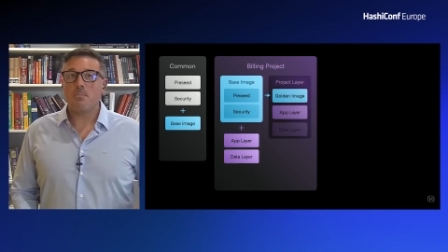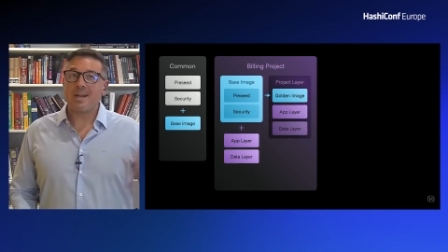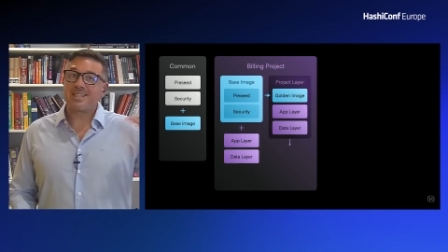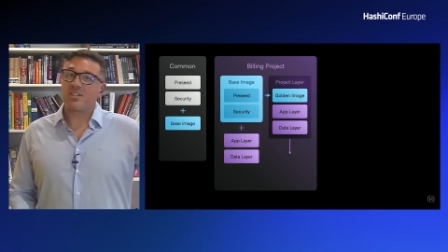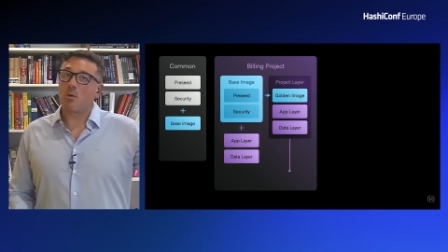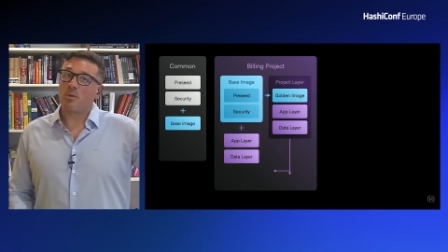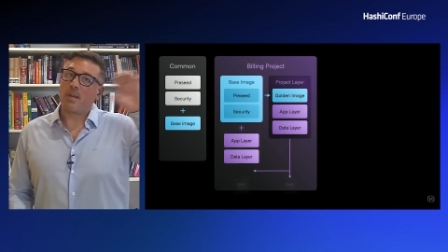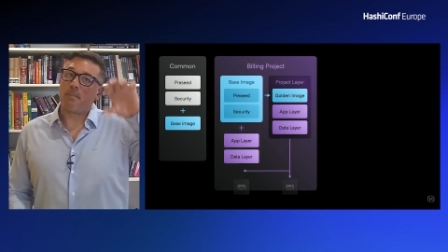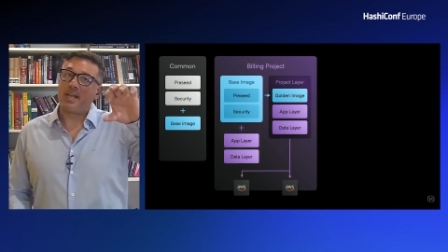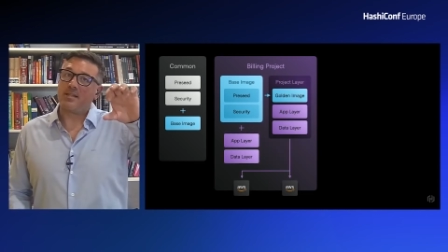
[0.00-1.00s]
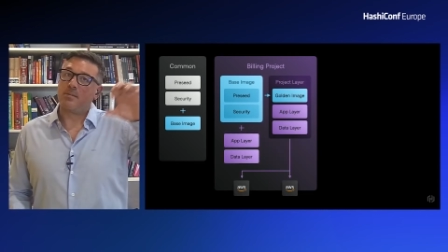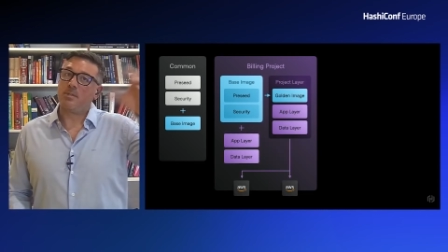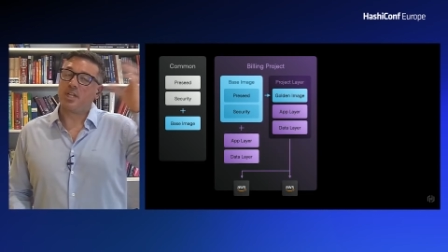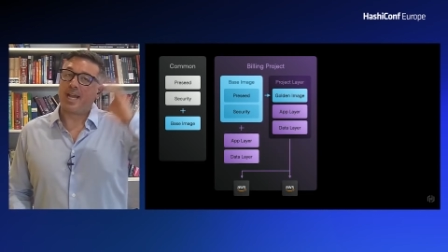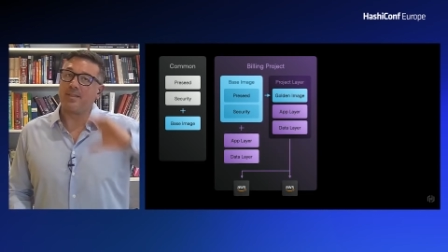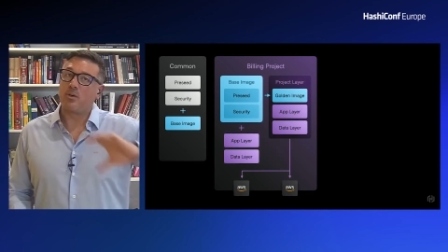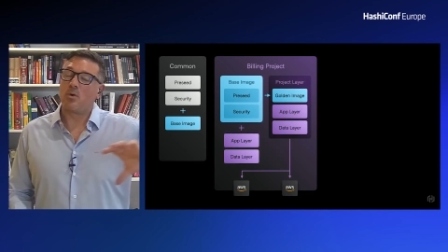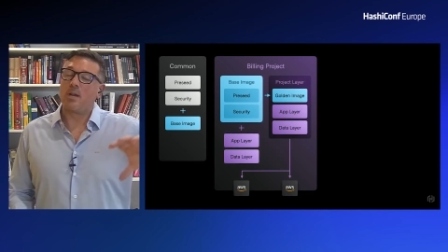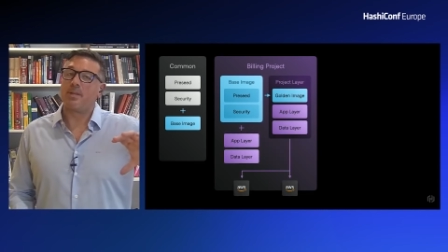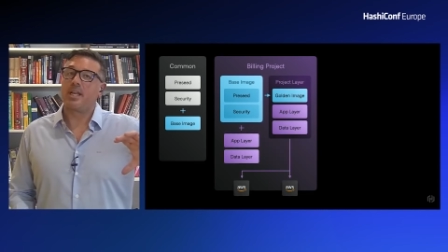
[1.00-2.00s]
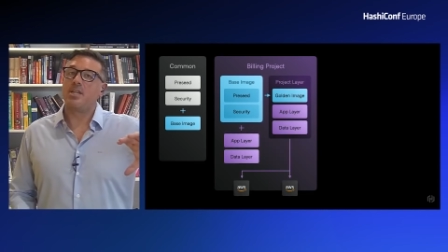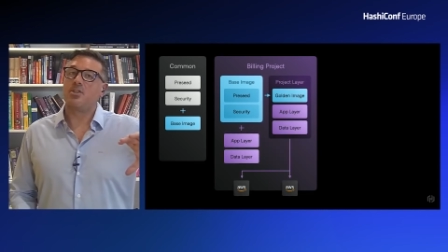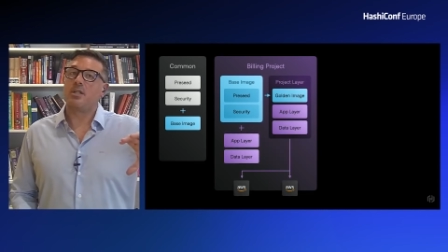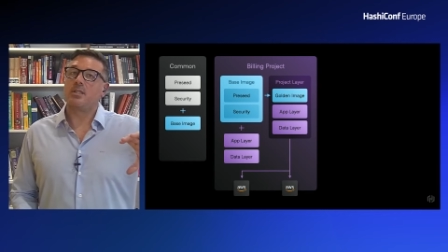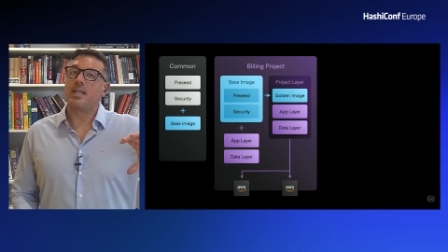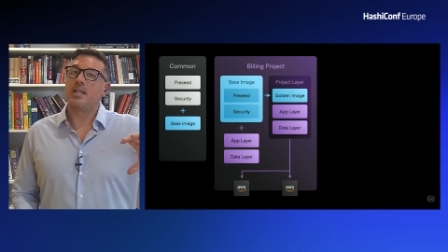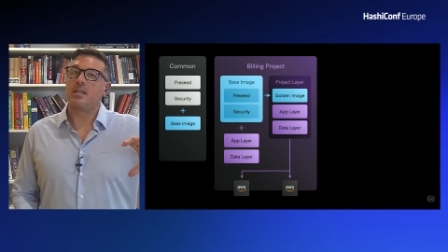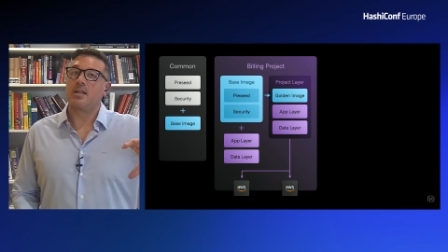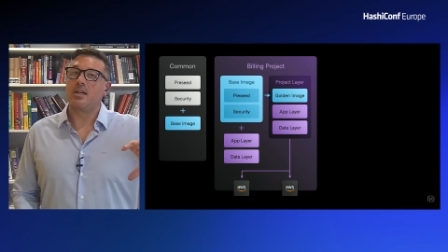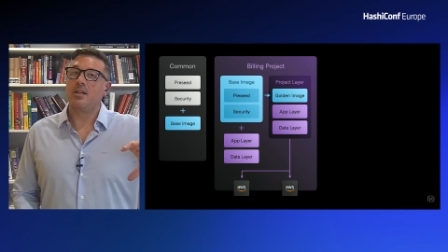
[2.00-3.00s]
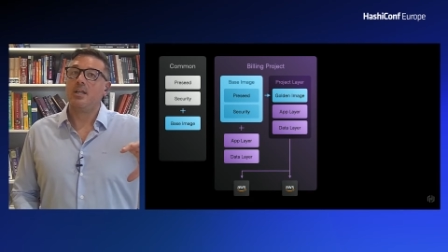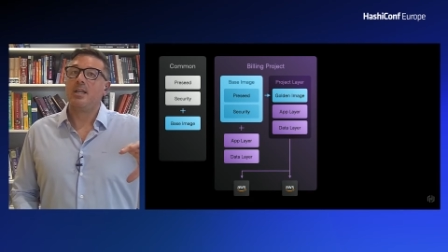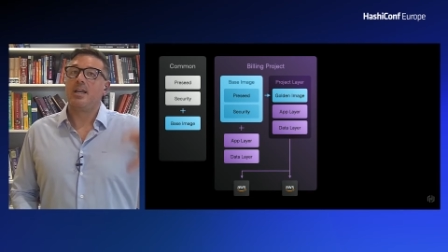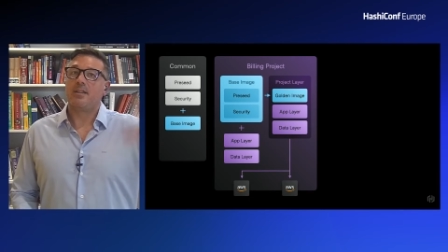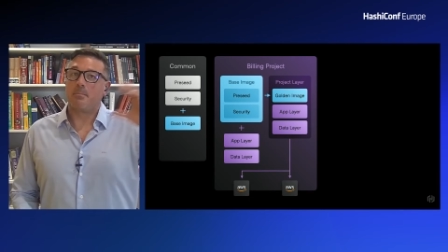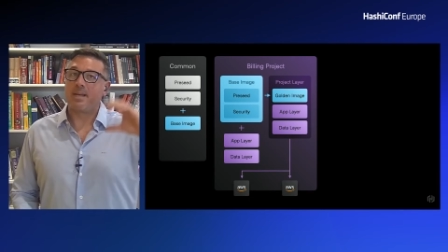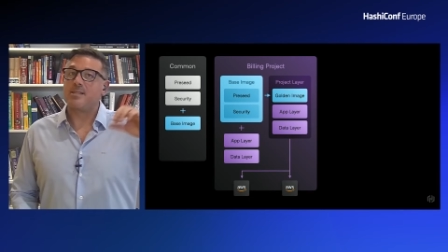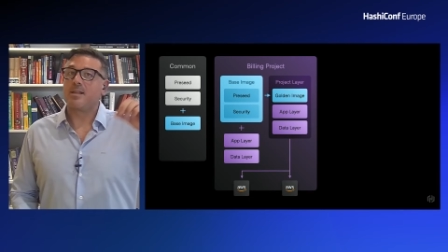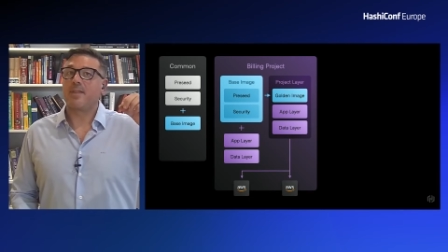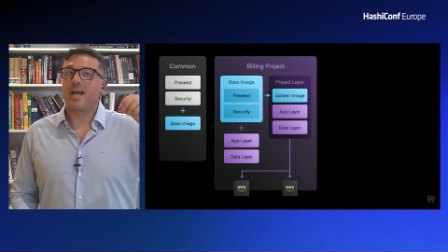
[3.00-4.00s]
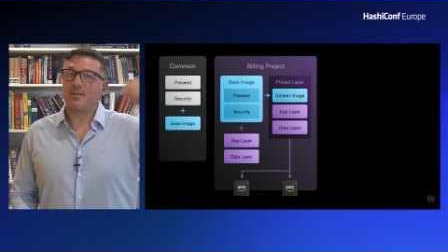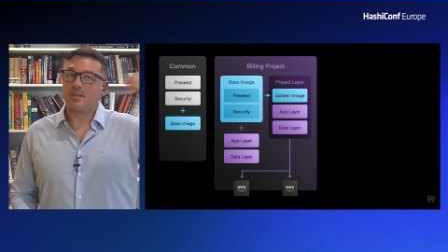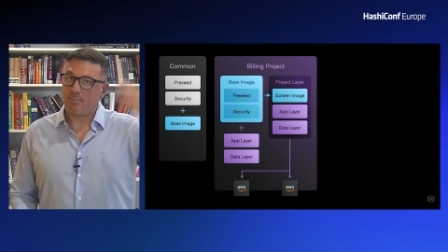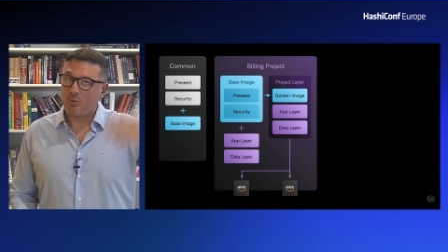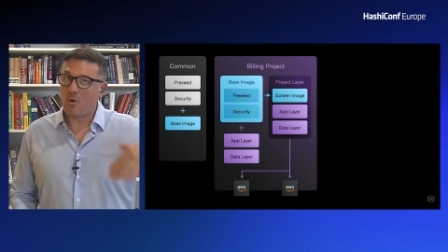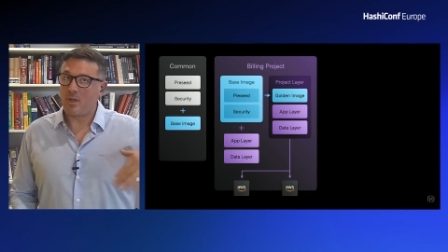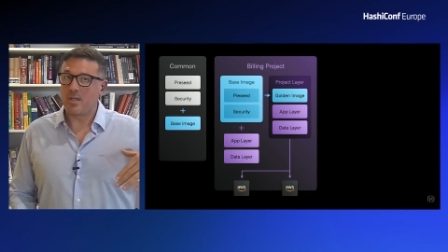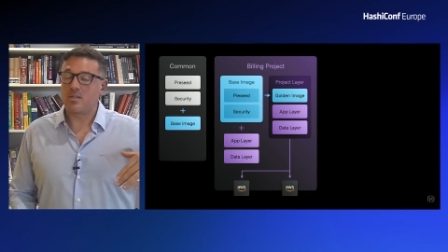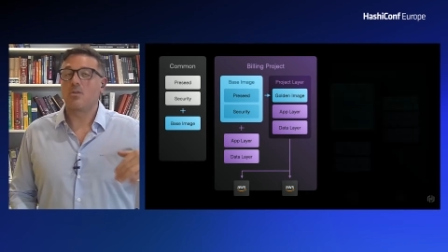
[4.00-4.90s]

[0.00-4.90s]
might start with that base image and add their own application and data layer and then based on that, deploy it.